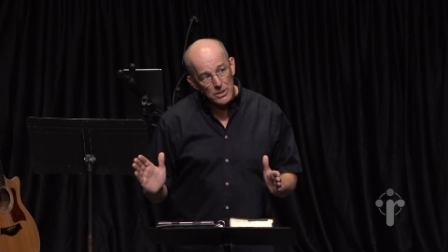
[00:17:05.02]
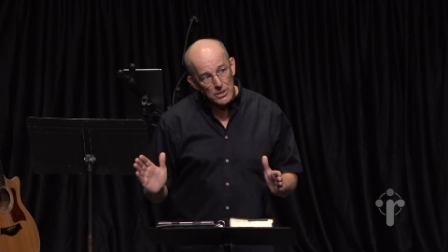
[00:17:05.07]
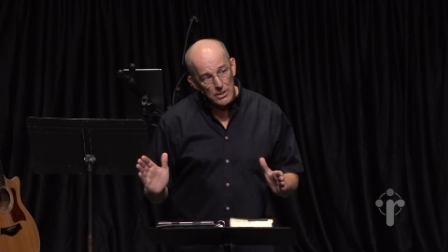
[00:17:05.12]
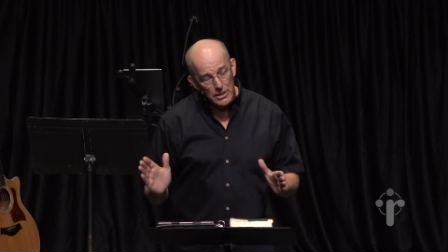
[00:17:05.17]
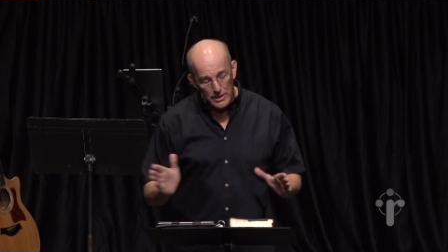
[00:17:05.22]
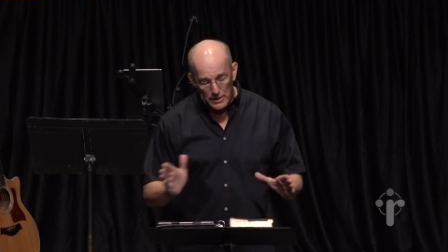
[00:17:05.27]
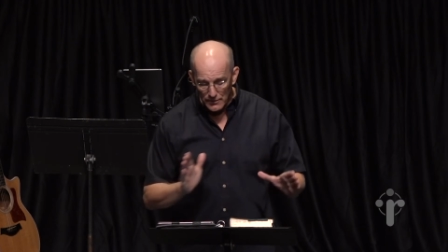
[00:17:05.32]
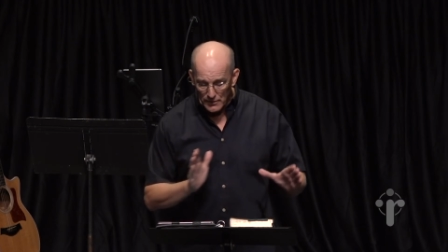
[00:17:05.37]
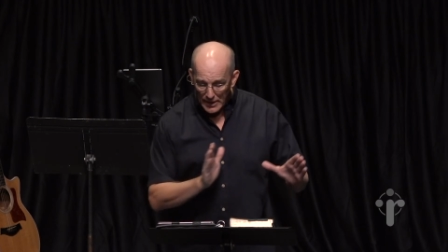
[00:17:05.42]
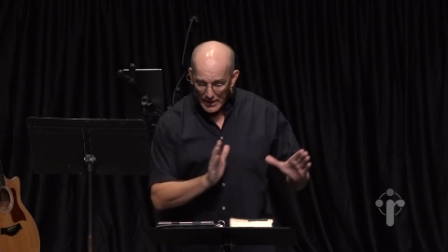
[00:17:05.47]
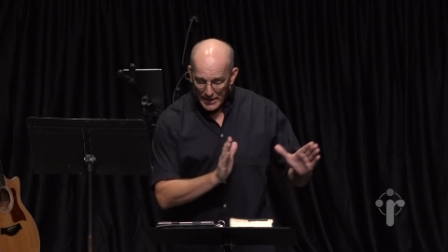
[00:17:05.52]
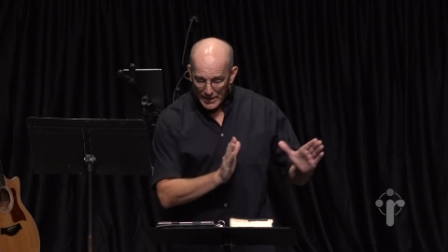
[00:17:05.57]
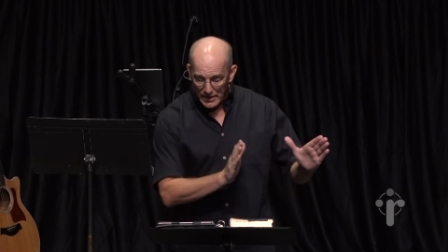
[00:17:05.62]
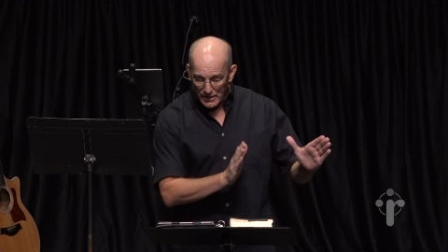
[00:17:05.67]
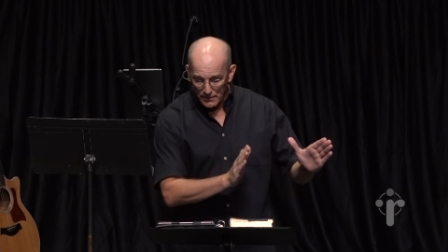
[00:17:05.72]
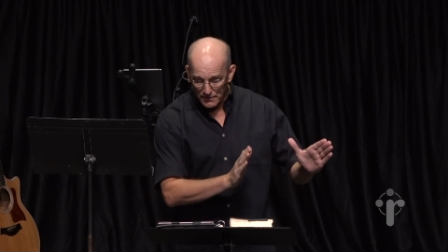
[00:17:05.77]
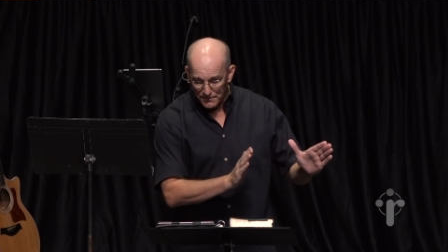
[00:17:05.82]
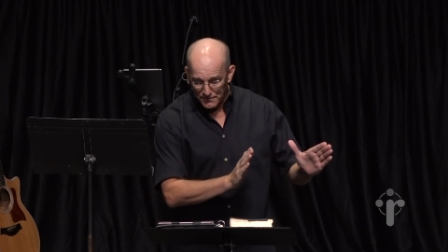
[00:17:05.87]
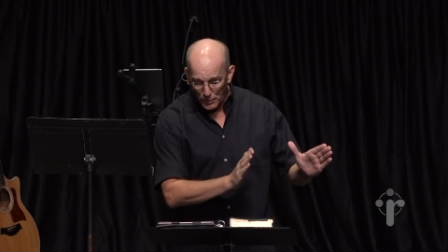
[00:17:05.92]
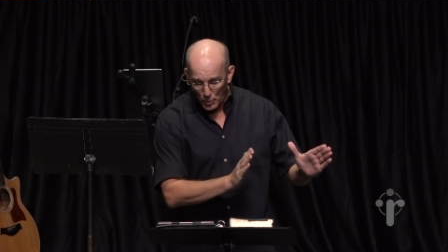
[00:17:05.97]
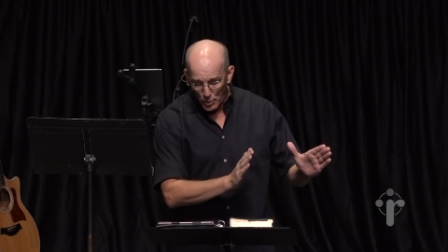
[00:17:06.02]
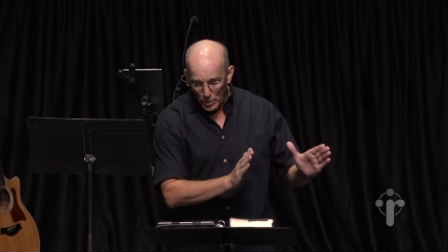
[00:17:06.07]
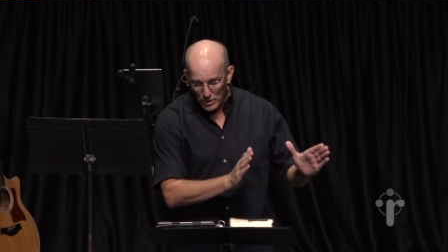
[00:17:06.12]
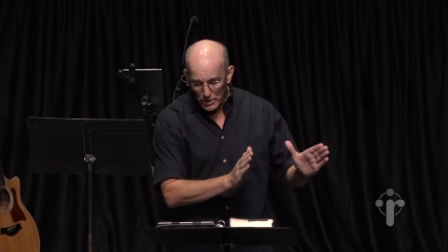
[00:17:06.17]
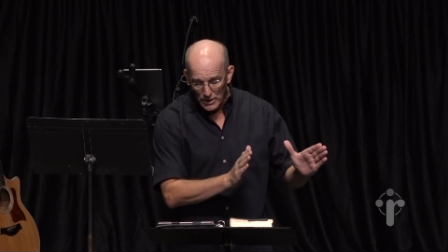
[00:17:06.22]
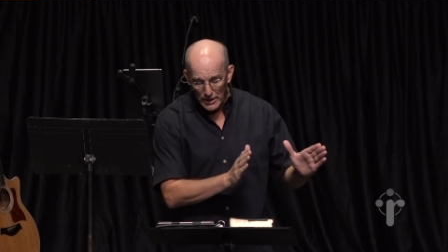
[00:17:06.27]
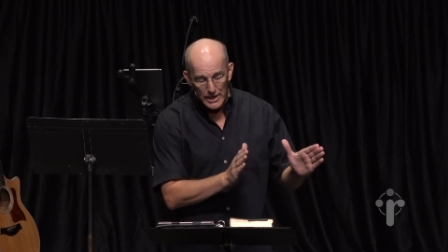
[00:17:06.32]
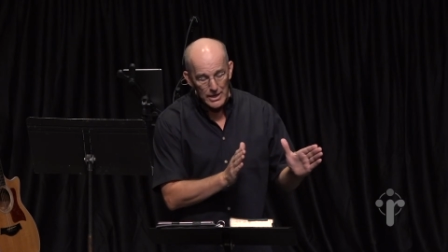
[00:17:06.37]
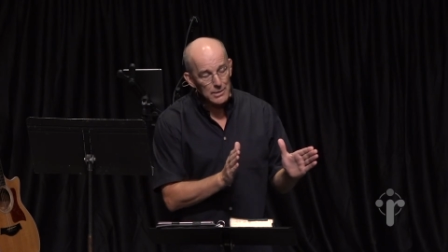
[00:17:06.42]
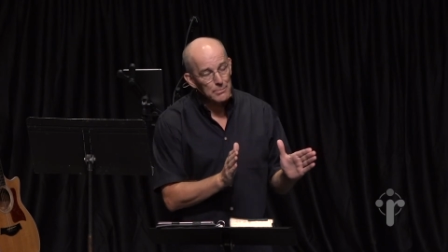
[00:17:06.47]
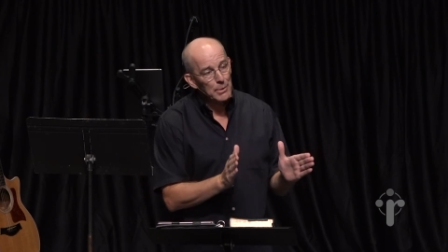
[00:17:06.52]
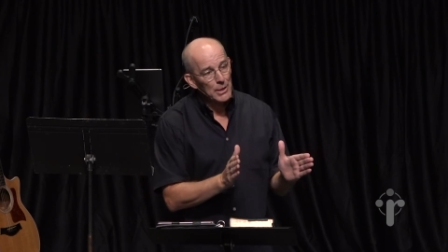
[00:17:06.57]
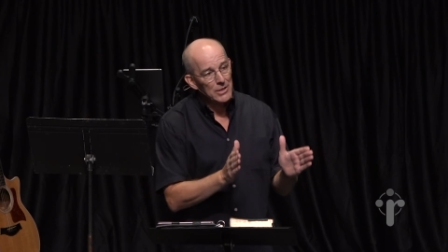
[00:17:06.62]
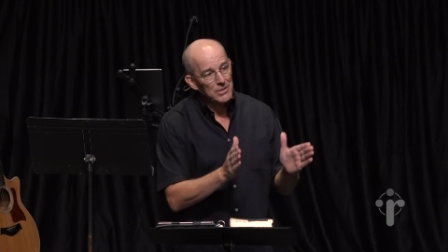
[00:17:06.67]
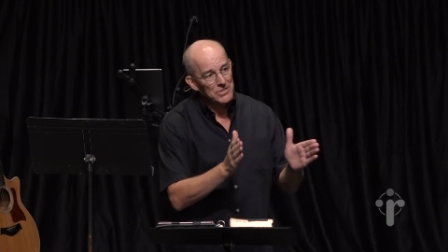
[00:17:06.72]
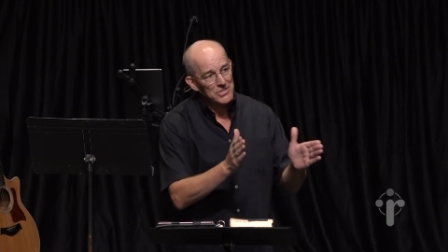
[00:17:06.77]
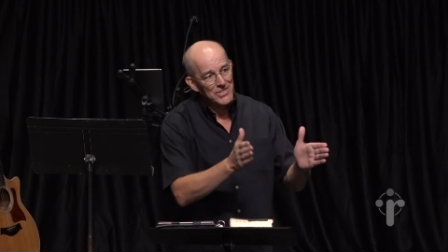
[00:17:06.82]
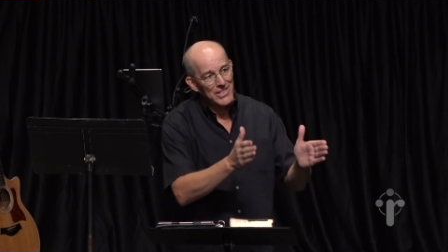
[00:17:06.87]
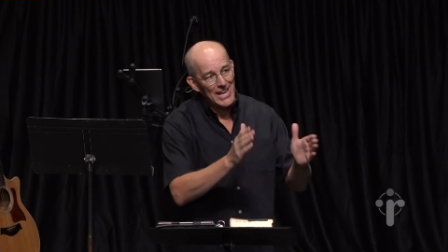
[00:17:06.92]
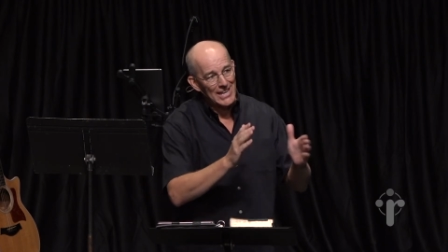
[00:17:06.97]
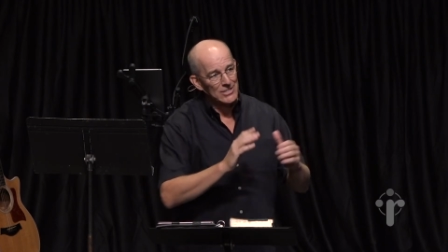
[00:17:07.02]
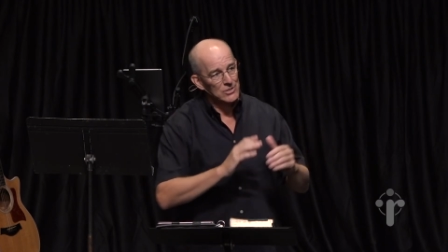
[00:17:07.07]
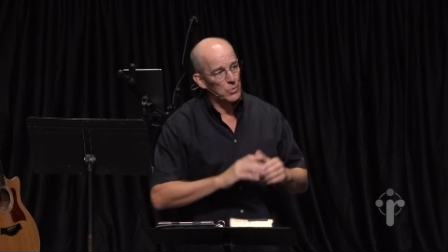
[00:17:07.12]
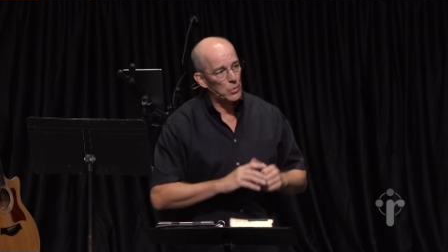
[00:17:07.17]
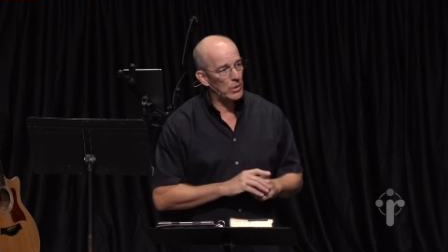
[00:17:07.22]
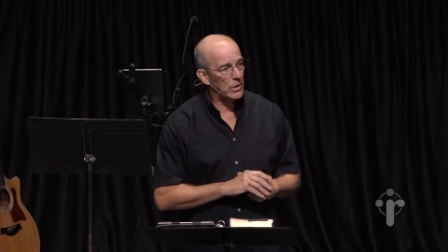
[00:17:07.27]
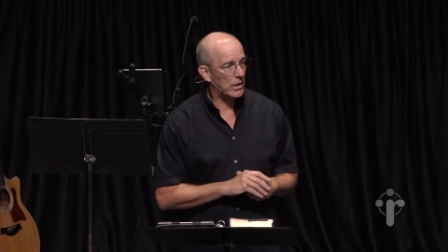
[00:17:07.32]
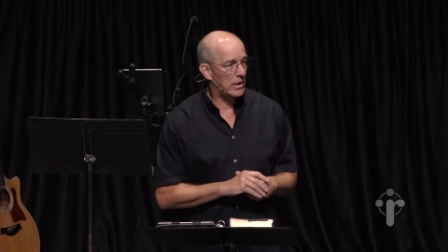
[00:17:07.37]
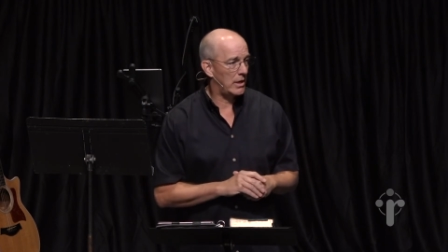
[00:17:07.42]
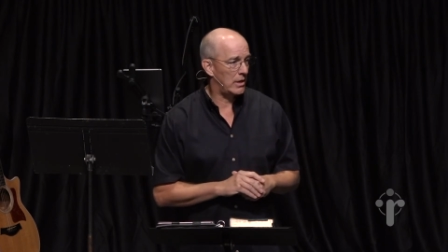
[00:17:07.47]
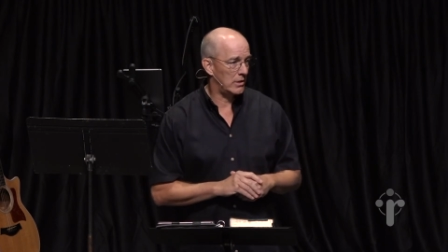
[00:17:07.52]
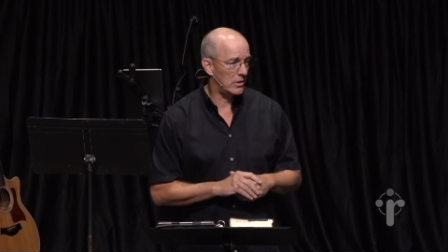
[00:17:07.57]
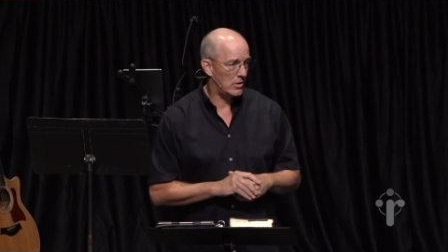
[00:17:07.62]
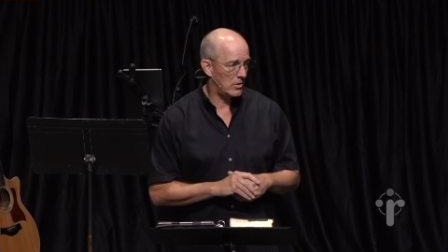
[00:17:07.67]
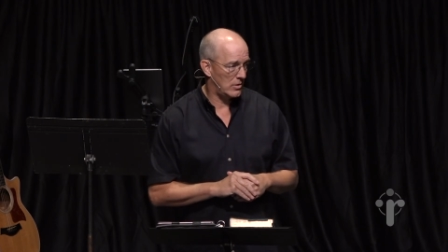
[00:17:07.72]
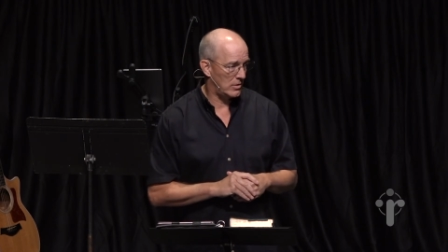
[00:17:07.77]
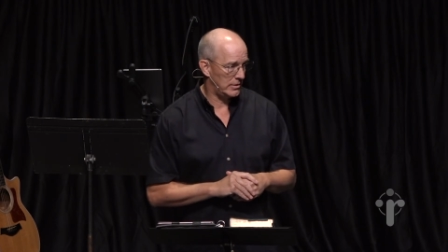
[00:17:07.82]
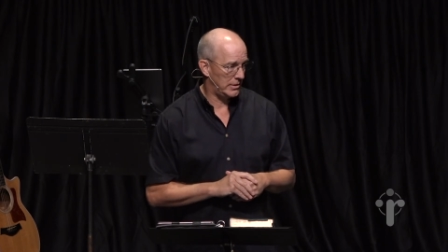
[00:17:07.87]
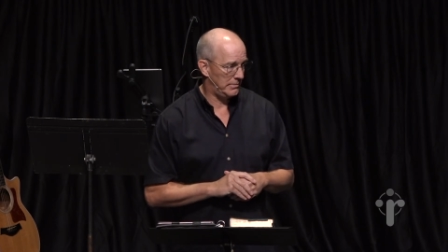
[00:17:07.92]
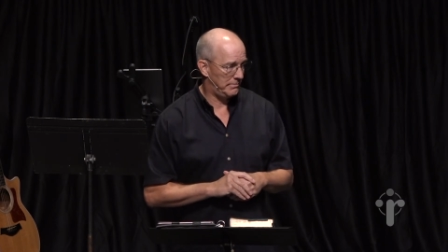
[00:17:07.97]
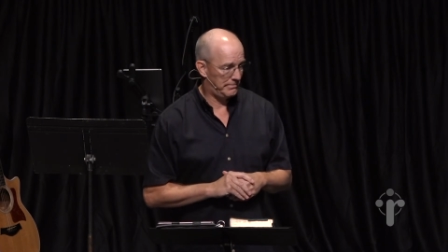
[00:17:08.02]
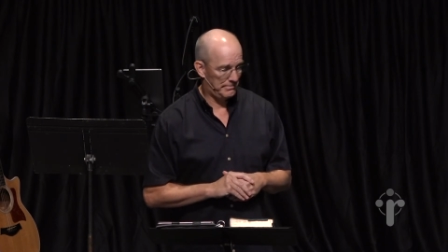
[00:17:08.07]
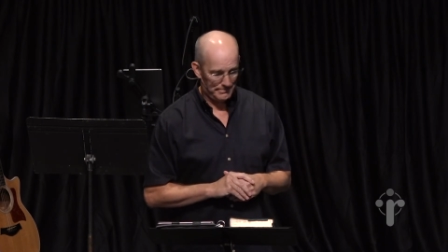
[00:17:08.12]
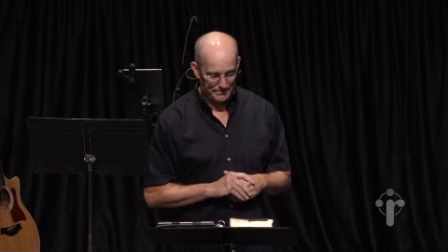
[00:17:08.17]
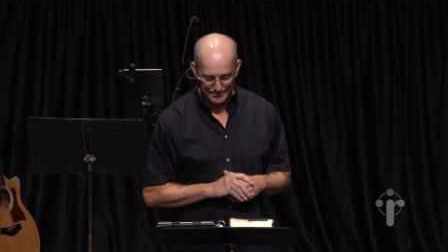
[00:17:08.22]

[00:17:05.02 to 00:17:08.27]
to live in a foreign land because that's where God called him.